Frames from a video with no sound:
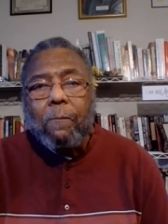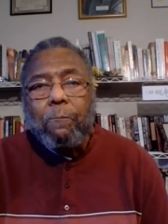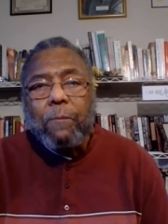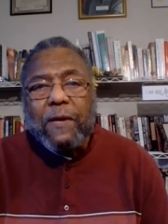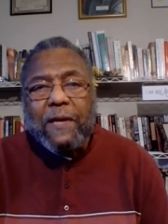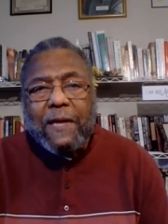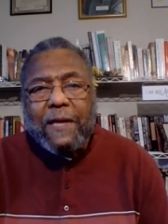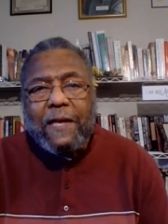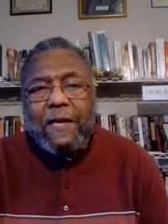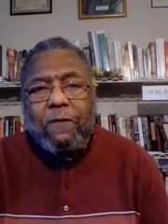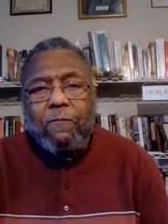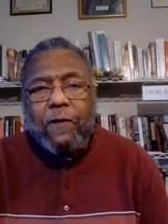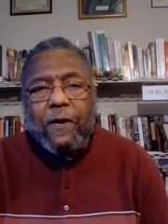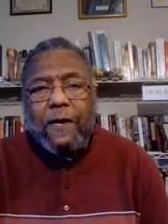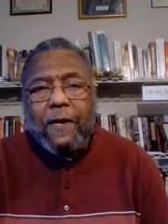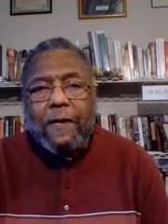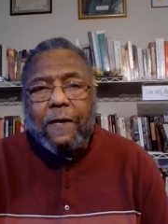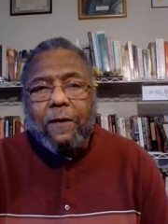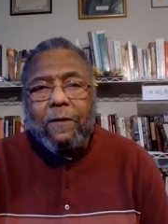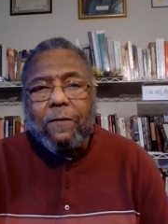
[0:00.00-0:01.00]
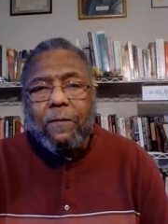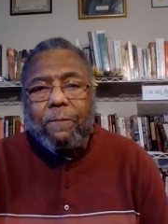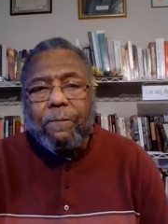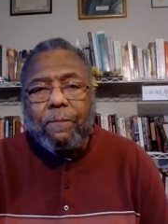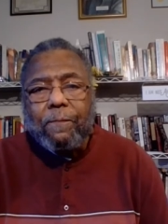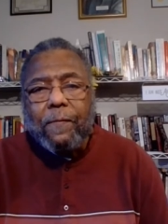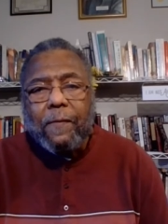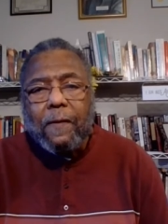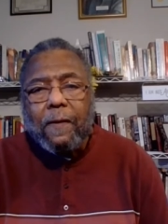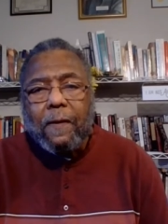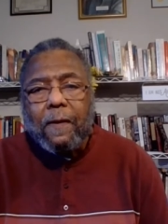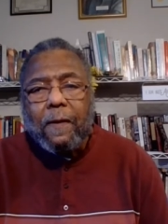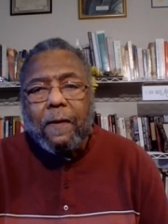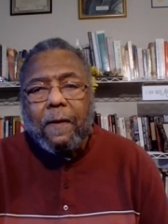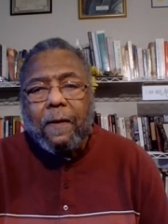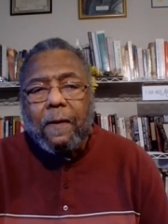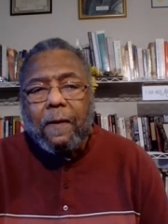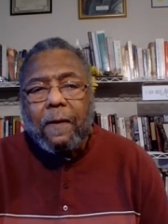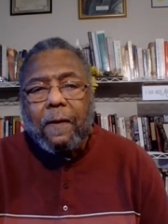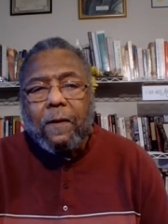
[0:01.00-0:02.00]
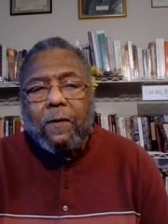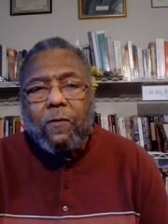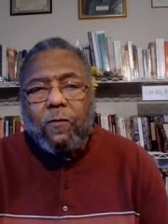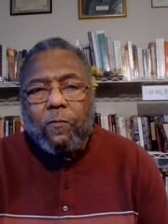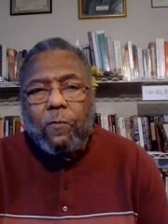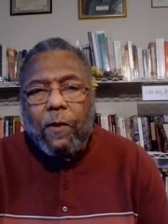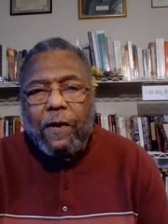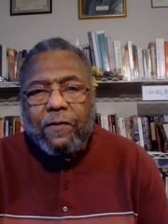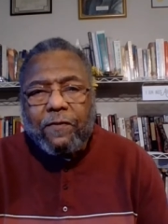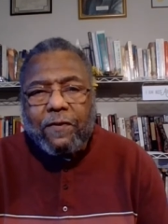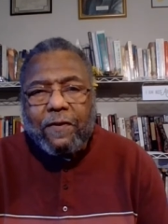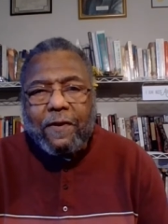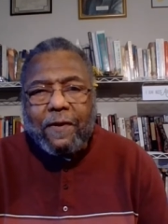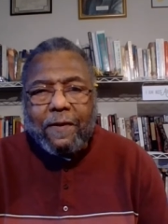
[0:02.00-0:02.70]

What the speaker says: Believe in it. Trust